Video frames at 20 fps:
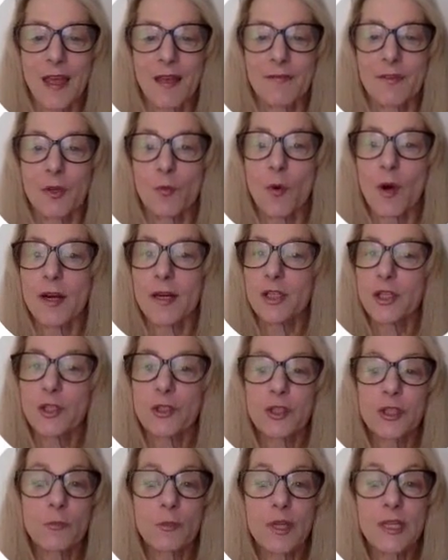If you want to do
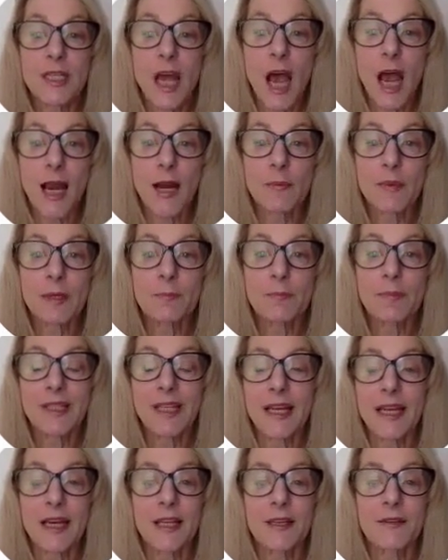some retirement
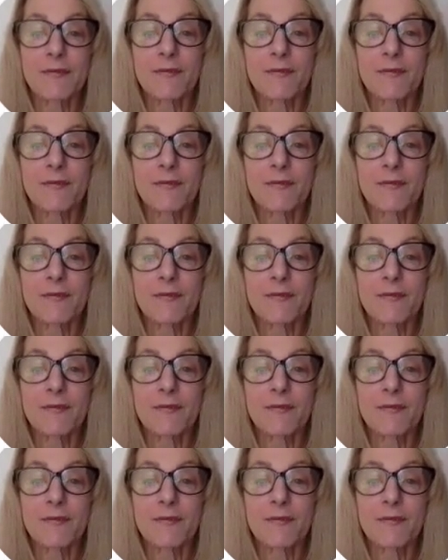planning,